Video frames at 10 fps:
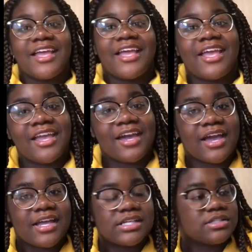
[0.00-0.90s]
Hey
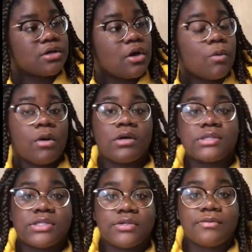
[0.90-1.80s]
guys, welcome
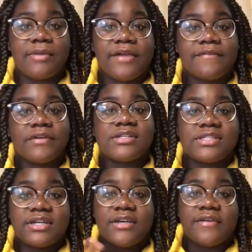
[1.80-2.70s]
to my first
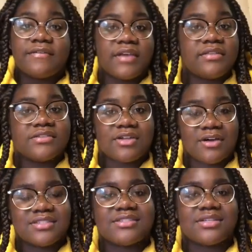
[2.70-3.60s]
Faith
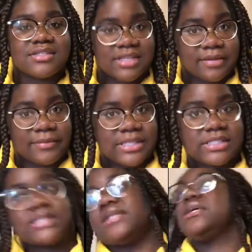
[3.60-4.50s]
Talks
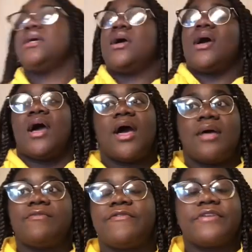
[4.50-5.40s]
segment.
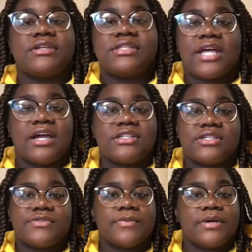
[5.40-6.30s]
First, I
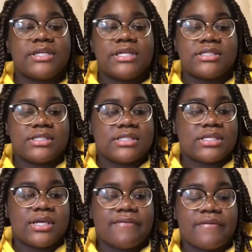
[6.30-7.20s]
just wanted to see
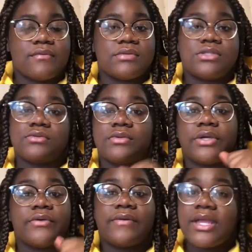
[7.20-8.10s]
if everyone's doing
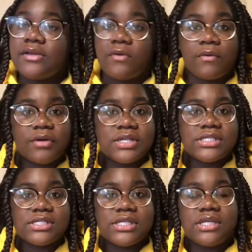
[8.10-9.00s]
great in
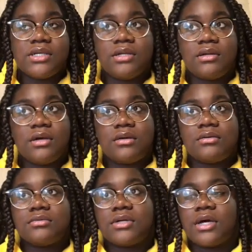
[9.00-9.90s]
quarantine. A
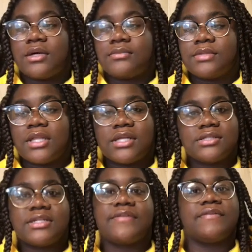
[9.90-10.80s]
lot's
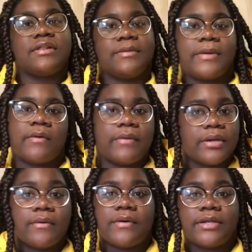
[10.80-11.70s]
definitely been going
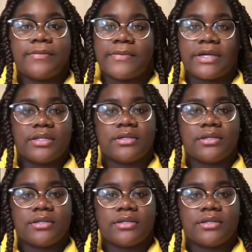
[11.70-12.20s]
on, but